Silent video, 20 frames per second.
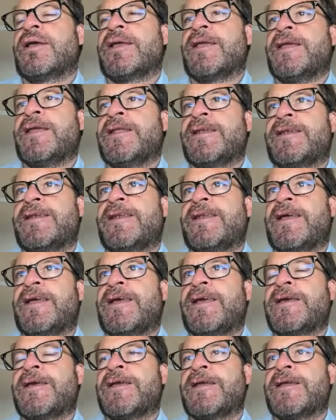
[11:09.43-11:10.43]
in
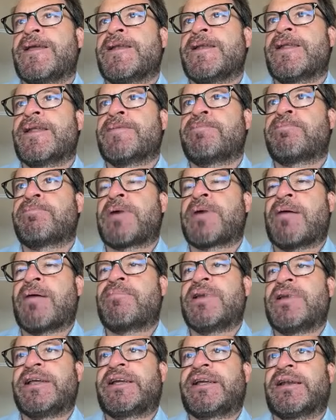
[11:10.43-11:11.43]
the
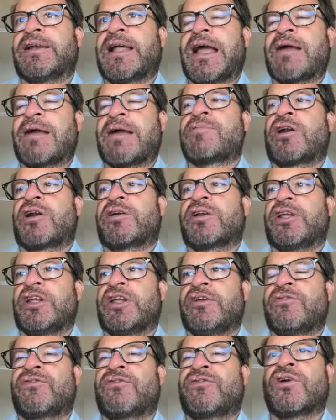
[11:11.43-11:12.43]
public library
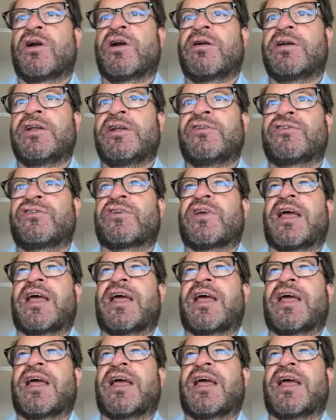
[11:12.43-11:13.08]
in Florence